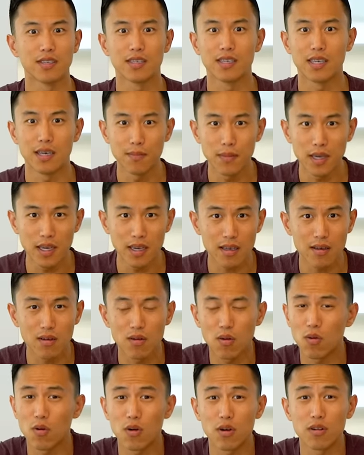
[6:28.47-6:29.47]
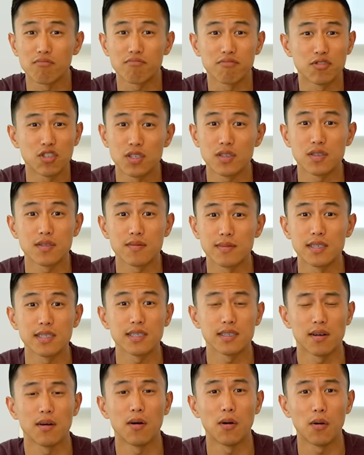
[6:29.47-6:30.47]
gimmick or just
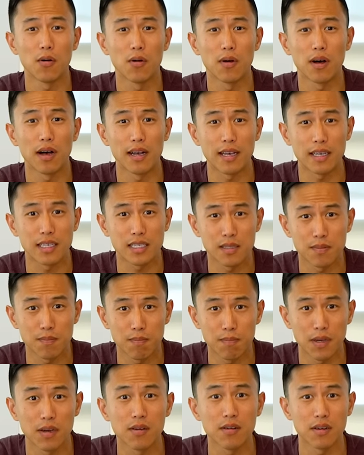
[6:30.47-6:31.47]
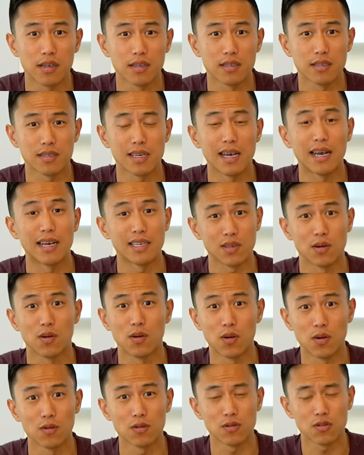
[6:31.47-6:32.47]
this whole experience as a
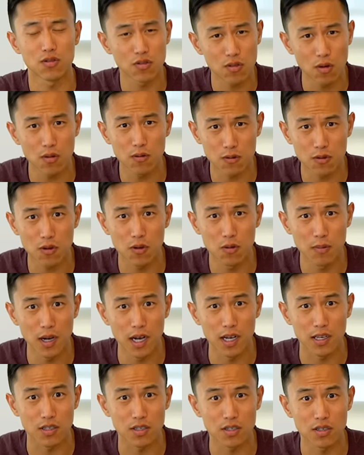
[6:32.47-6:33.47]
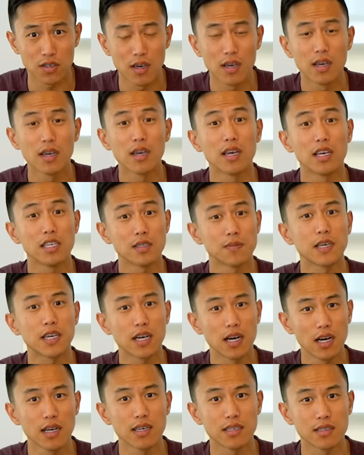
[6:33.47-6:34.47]
whole so, so much is
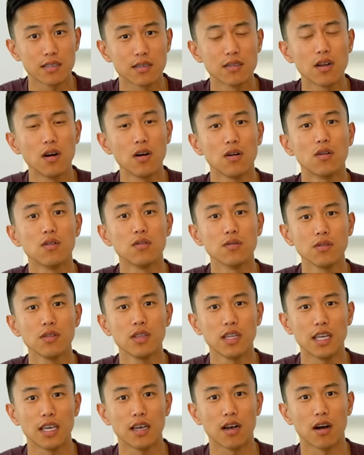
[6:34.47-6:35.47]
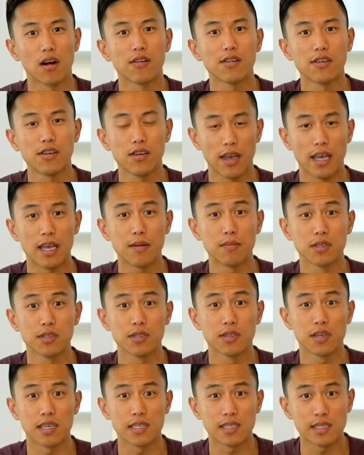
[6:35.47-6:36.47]
because not only are you able
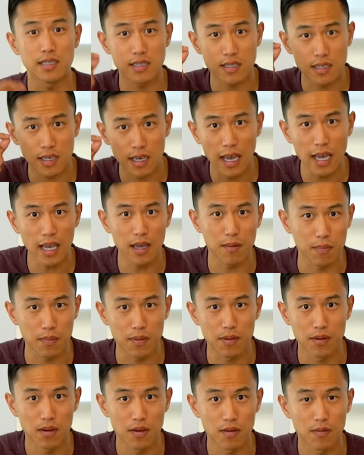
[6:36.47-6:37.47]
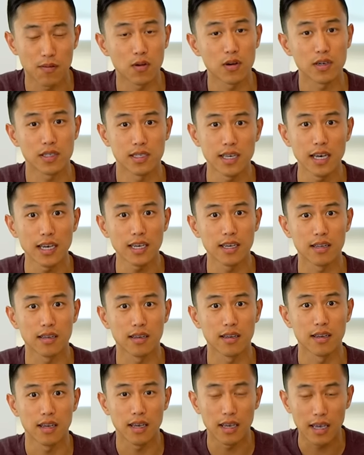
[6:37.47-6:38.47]
to escape for a second
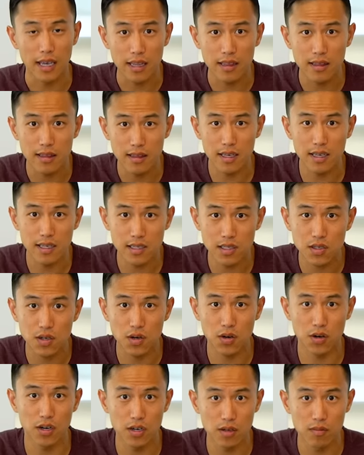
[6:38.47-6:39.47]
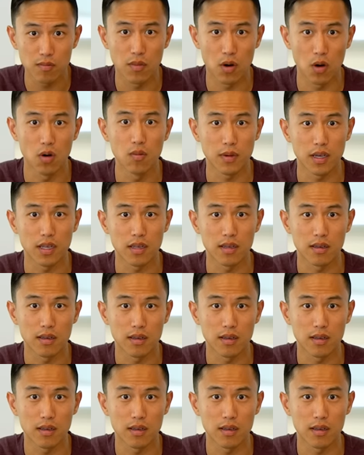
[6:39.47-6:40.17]
in this current moment